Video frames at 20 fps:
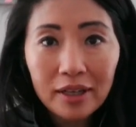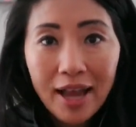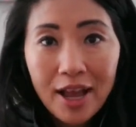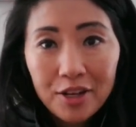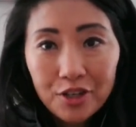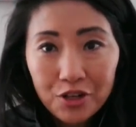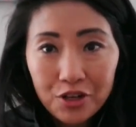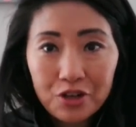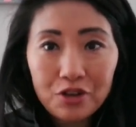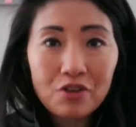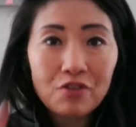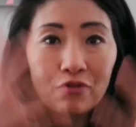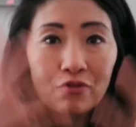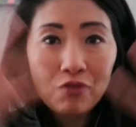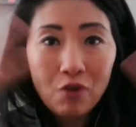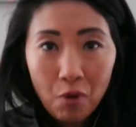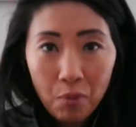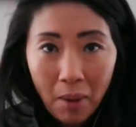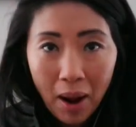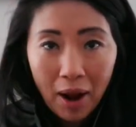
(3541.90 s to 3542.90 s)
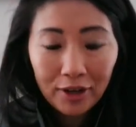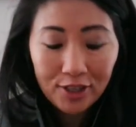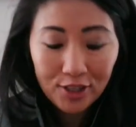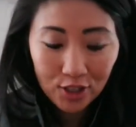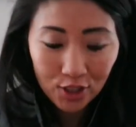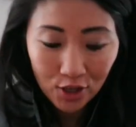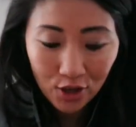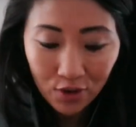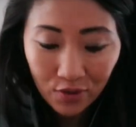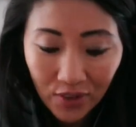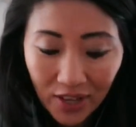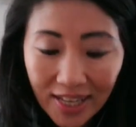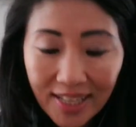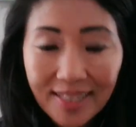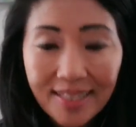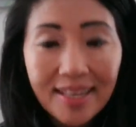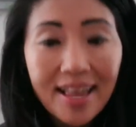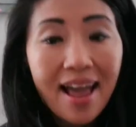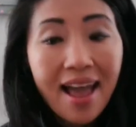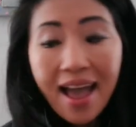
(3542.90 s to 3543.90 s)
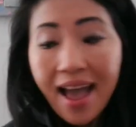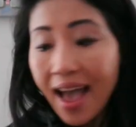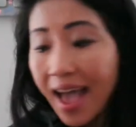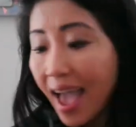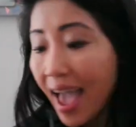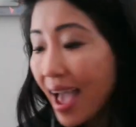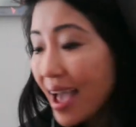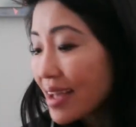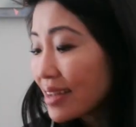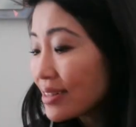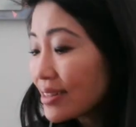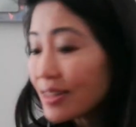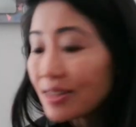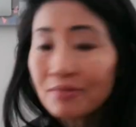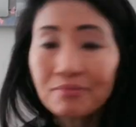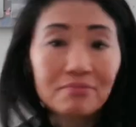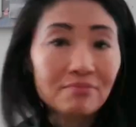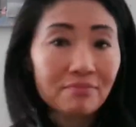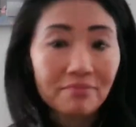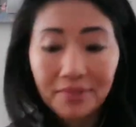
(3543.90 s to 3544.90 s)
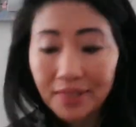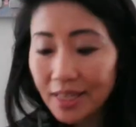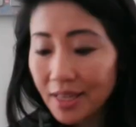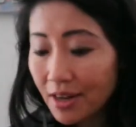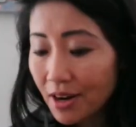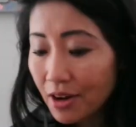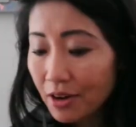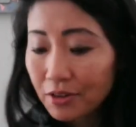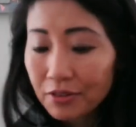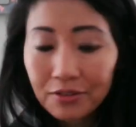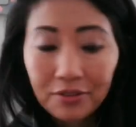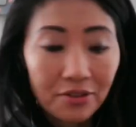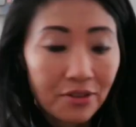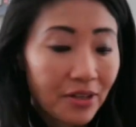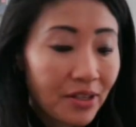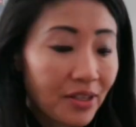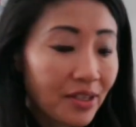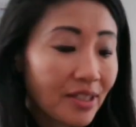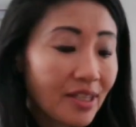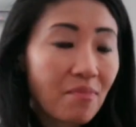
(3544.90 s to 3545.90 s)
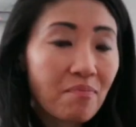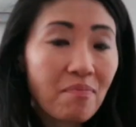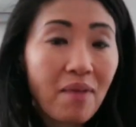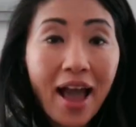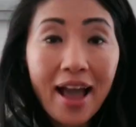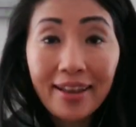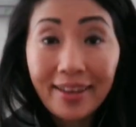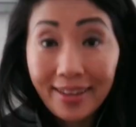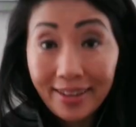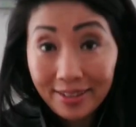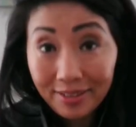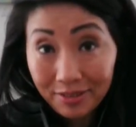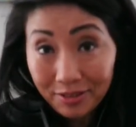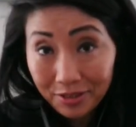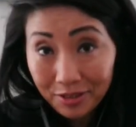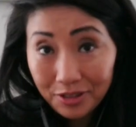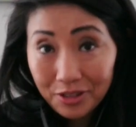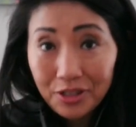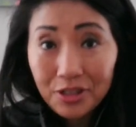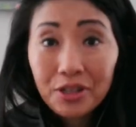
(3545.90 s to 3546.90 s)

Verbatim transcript: pleasure, full body service, and, you know, sit back and